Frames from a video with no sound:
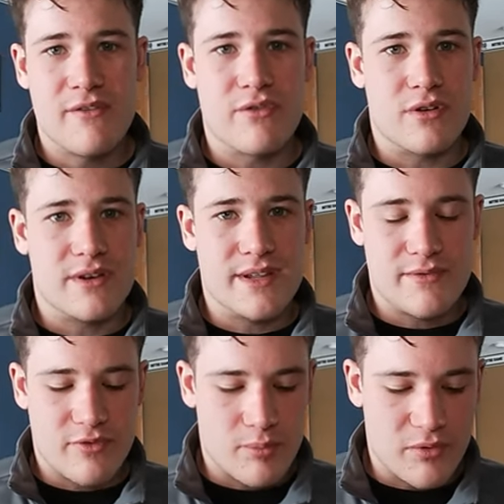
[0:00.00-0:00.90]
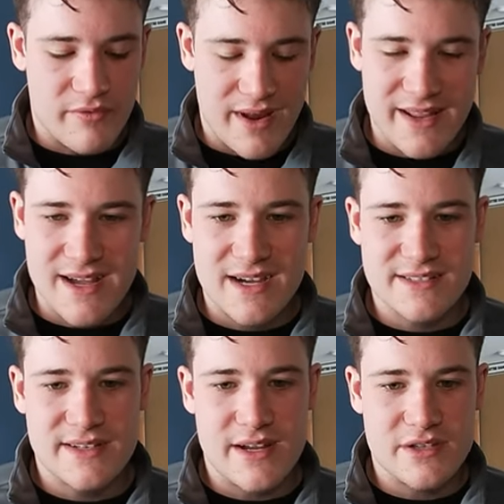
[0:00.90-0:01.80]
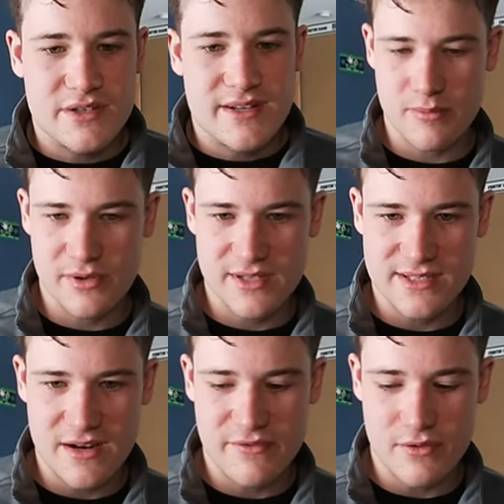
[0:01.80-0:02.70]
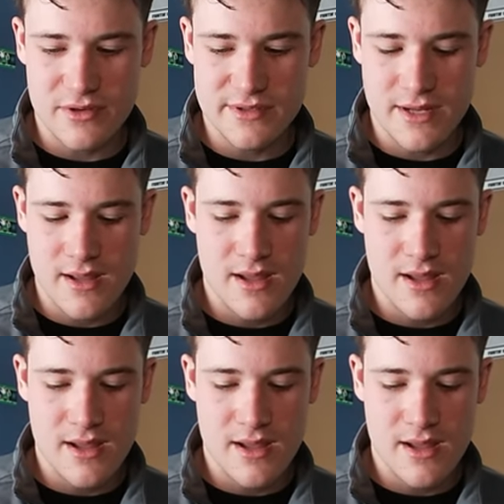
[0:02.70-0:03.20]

for preventing oxidation. You're going to put this on first.